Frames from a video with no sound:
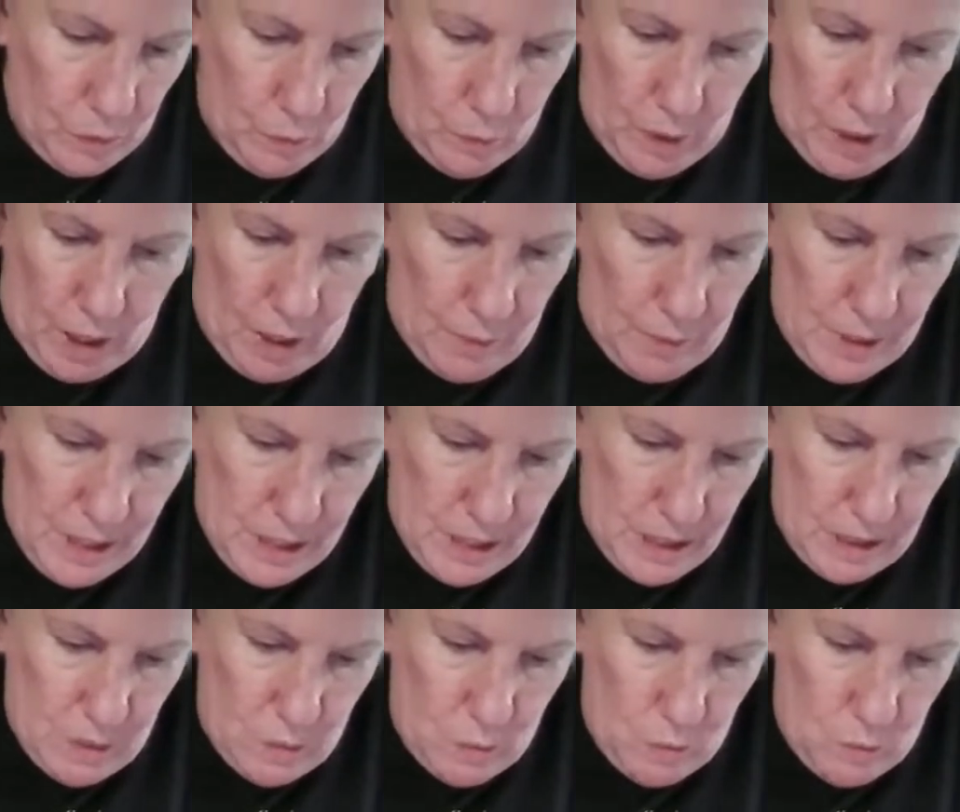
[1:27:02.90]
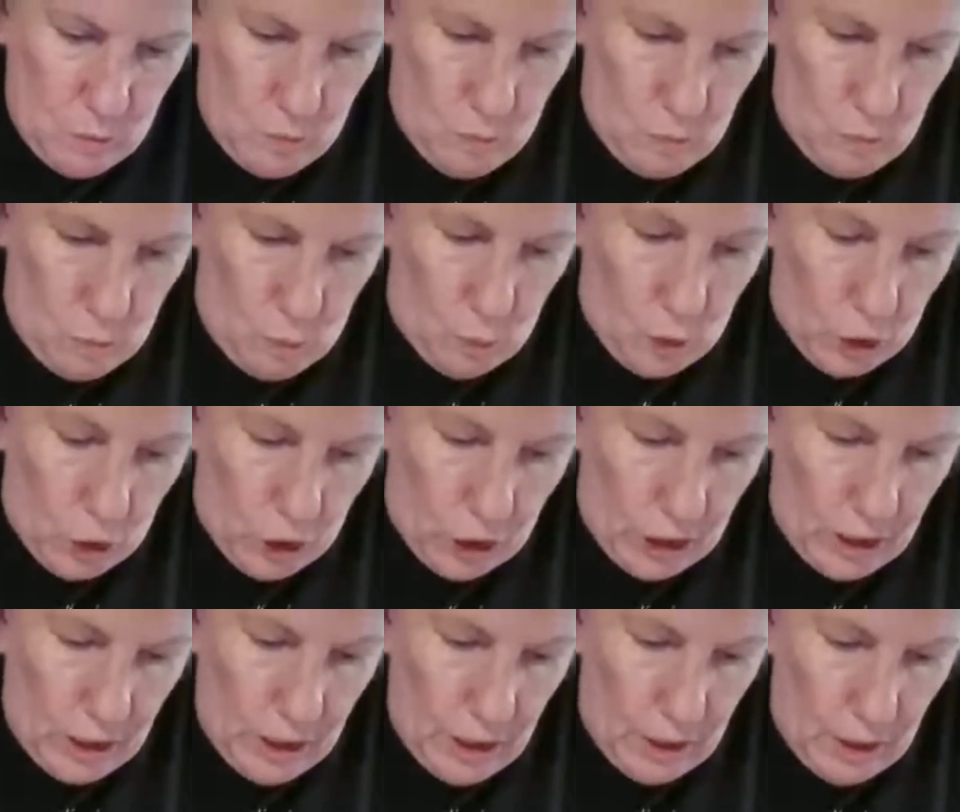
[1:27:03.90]
we always did
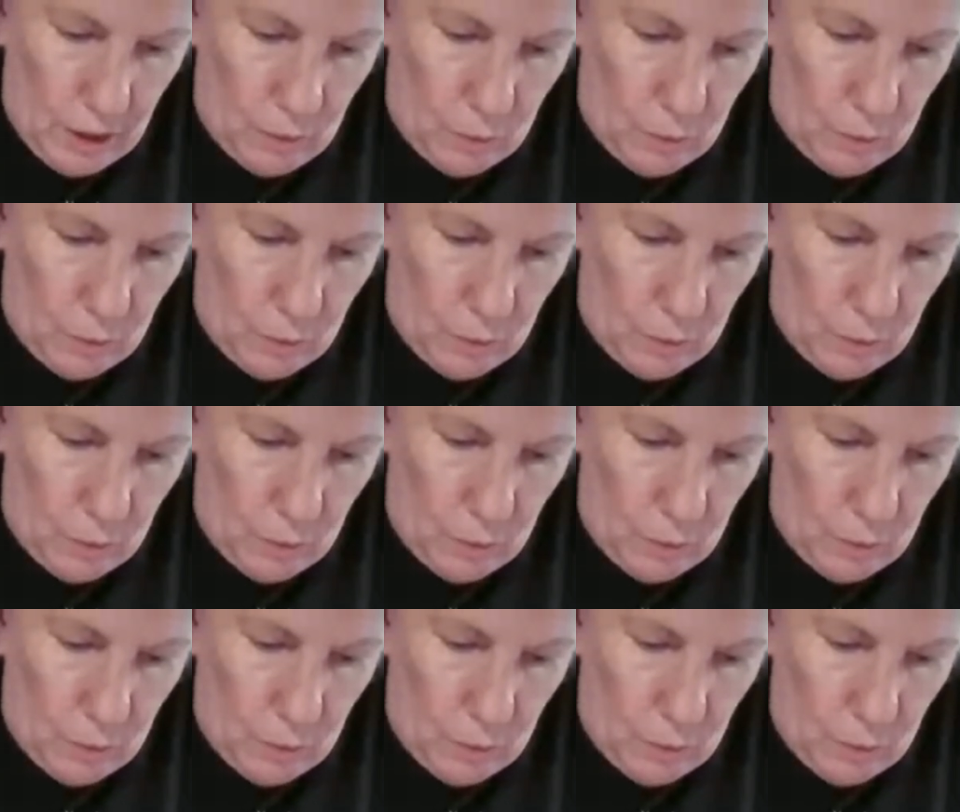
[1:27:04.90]
work,